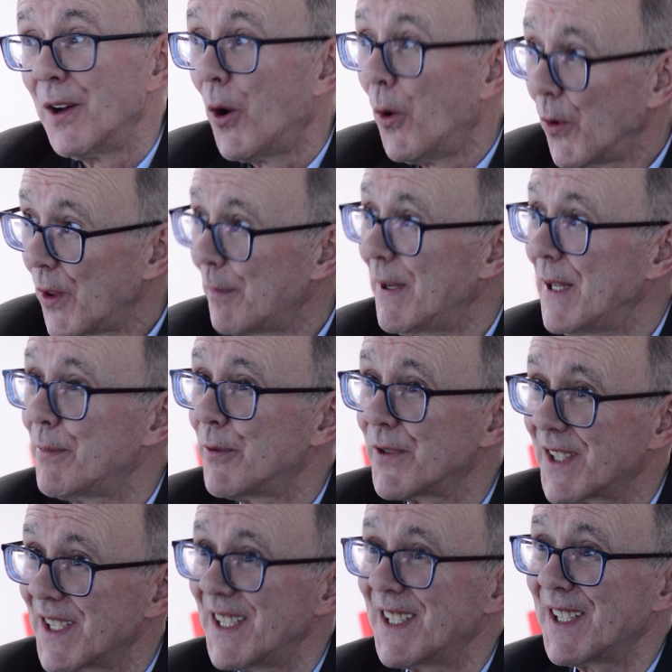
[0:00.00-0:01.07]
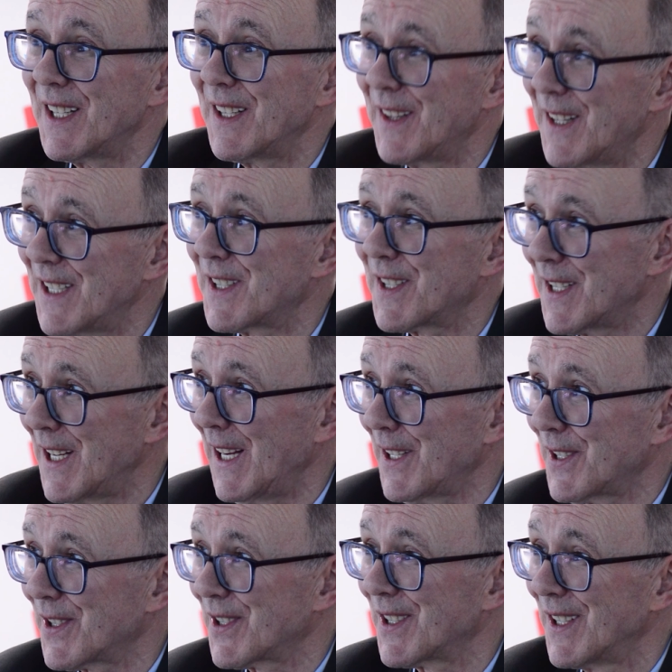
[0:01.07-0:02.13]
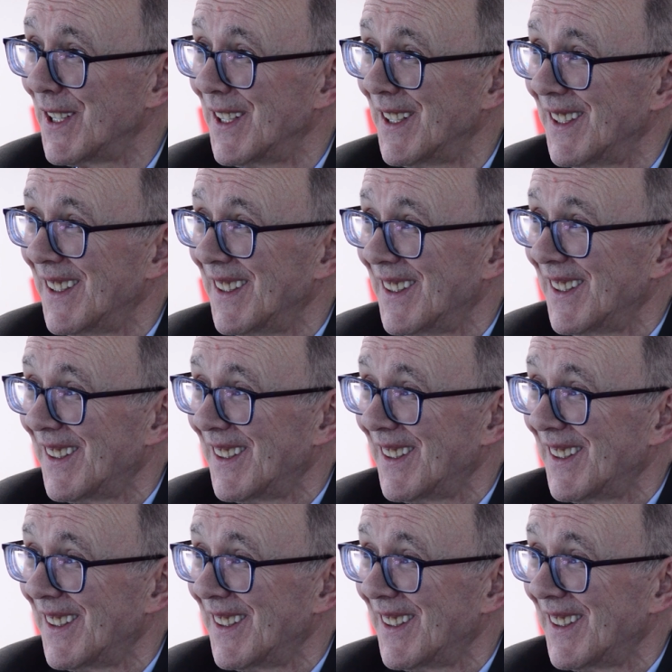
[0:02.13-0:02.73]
have about the 11 Plus in Gloucestershire.